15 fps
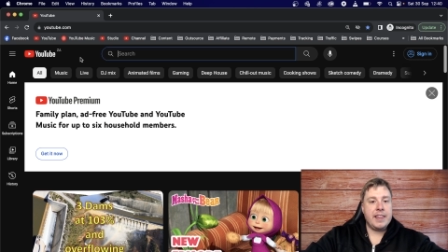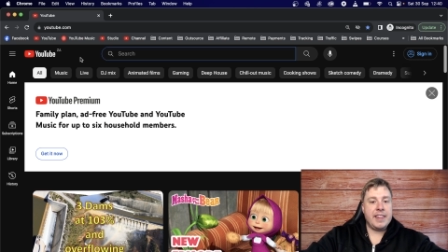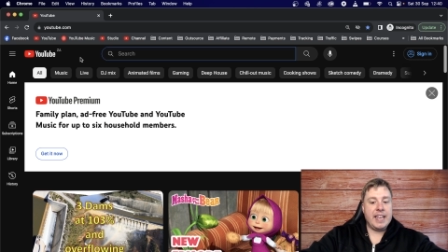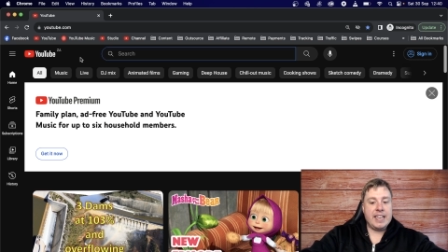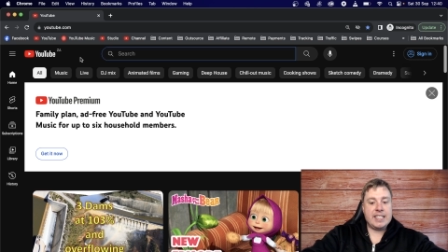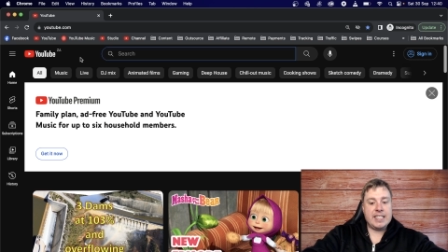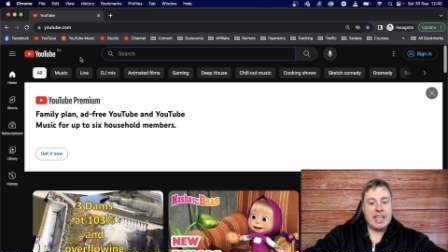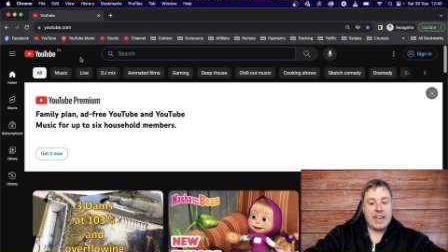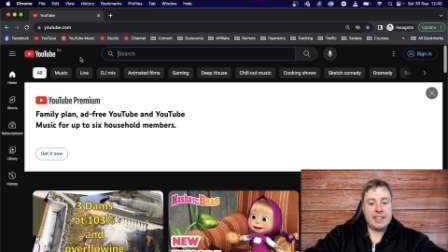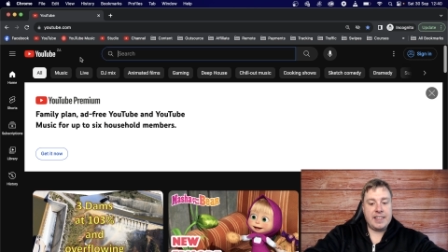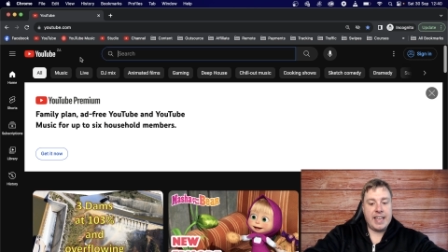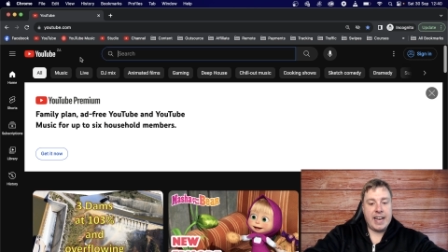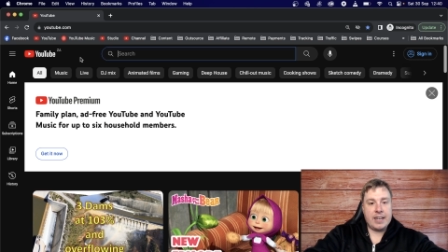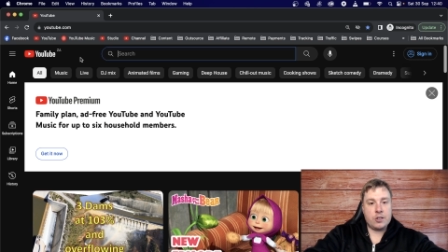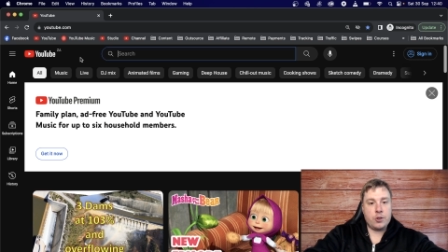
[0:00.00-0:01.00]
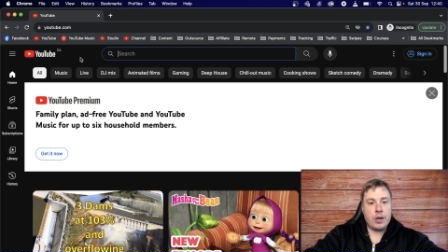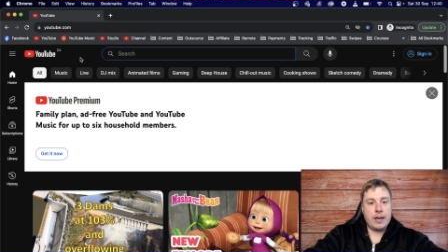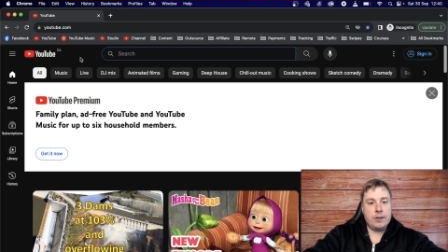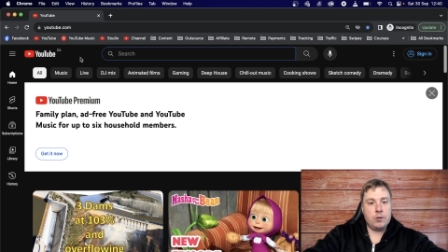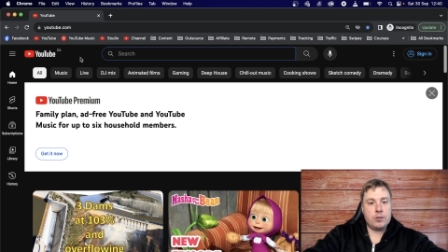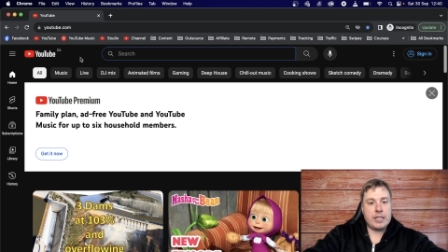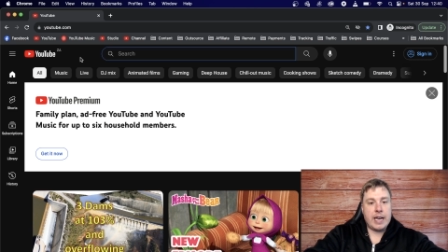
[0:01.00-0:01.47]
things like that. So
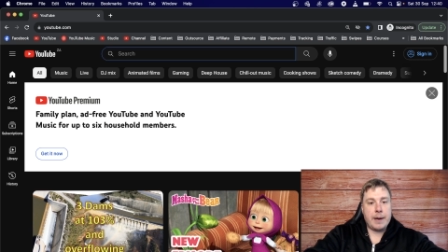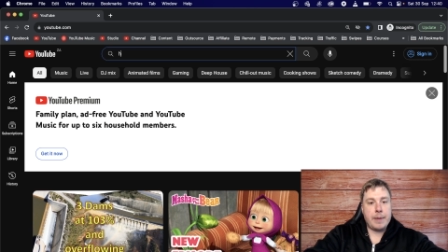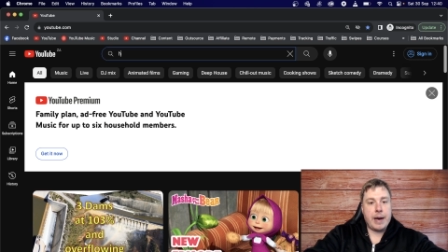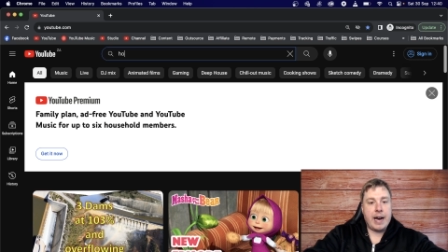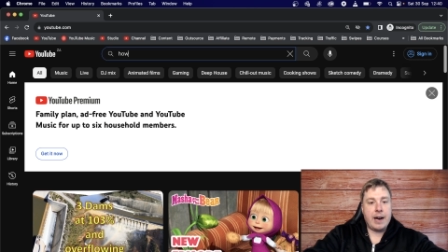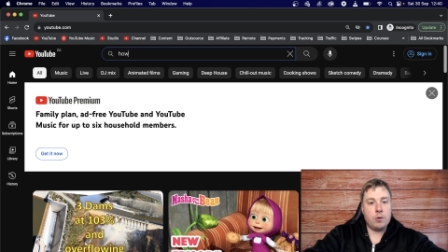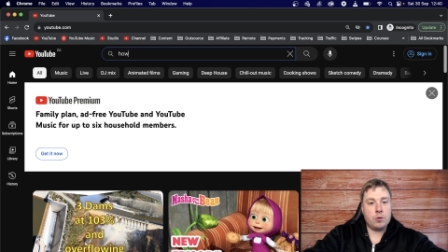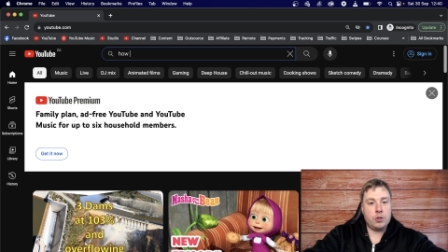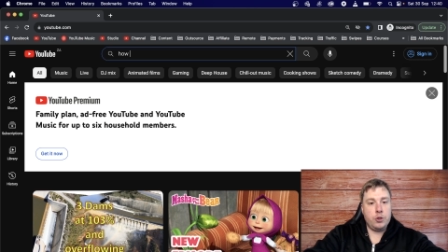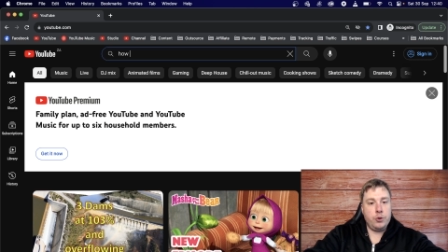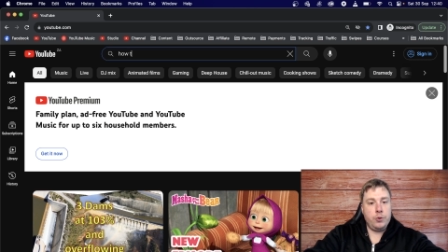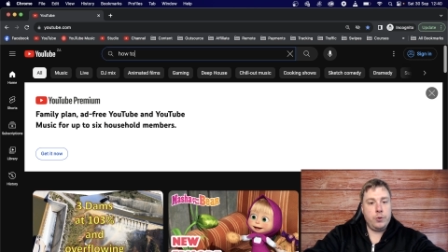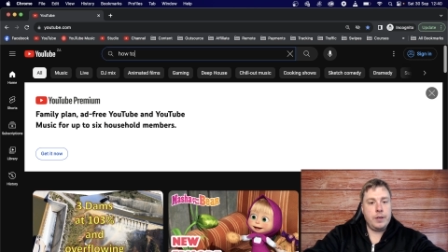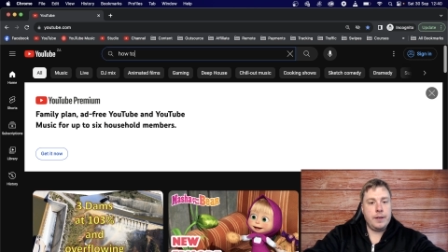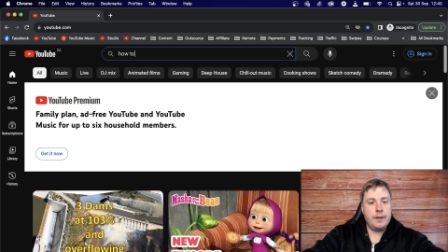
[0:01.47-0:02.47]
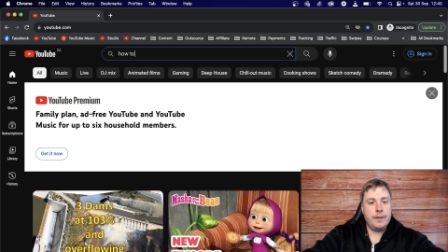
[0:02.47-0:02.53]
I'll type how to,